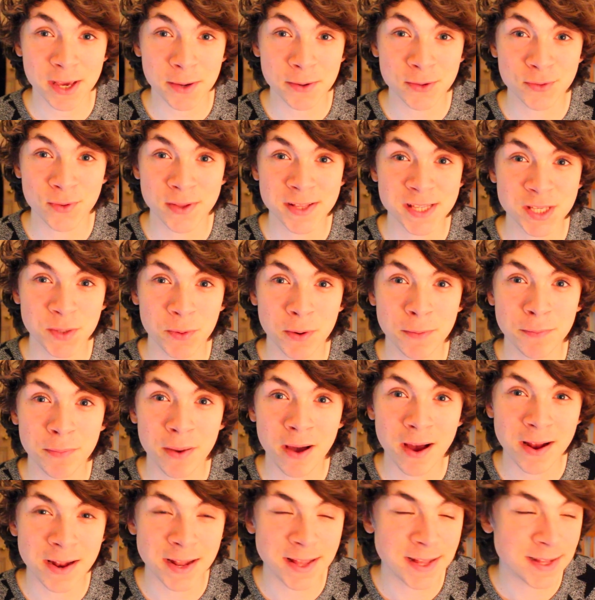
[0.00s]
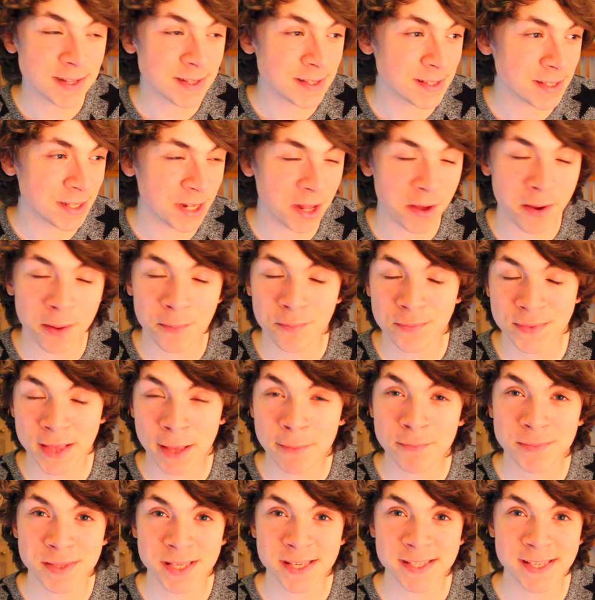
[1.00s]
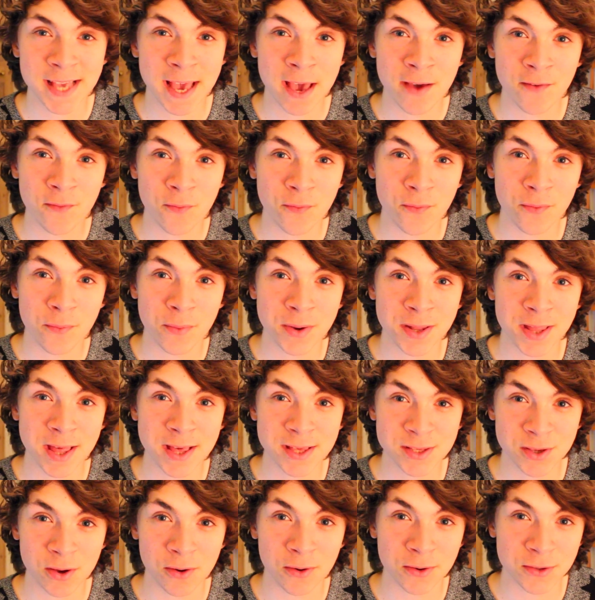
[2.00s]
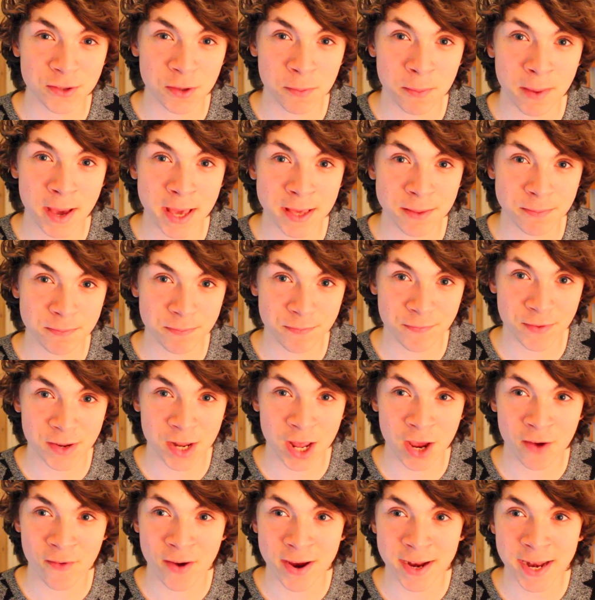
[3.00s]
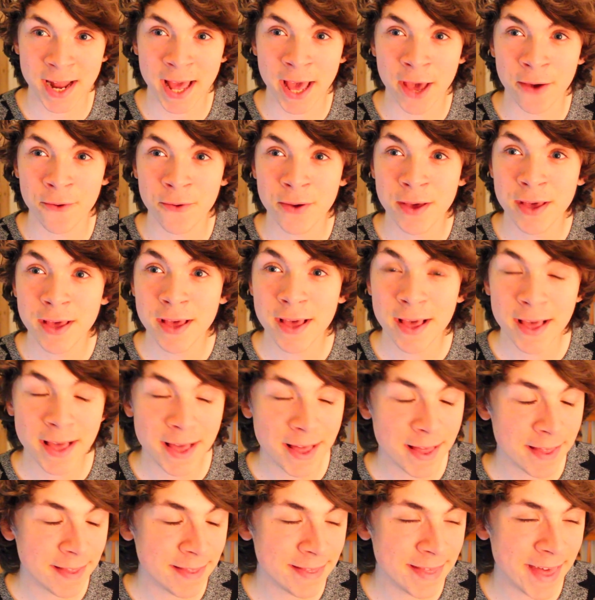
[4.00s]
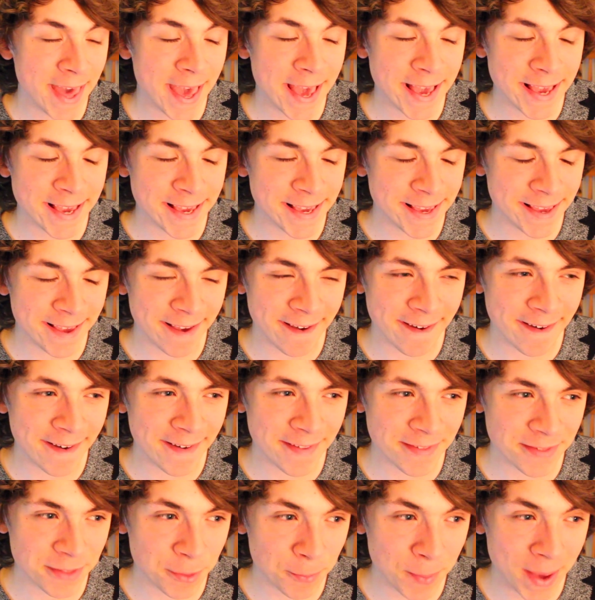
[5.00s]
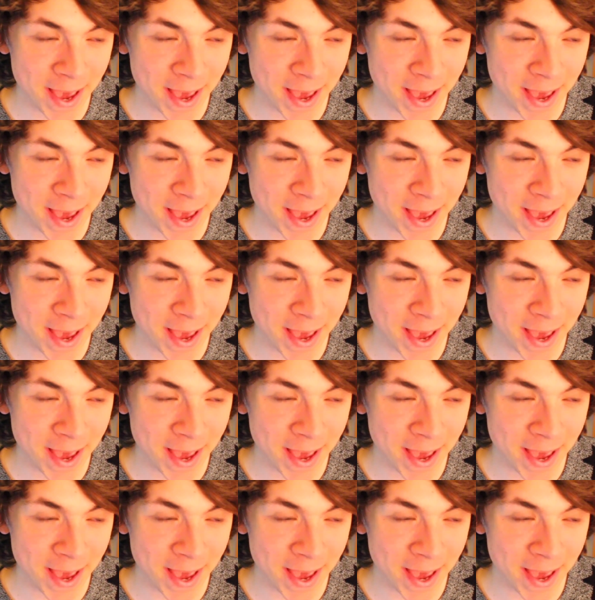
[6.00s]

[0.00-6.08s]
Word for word: like with Twenty One Pilots, you know. I'm tempted to have one of their songs on my video right now. They, the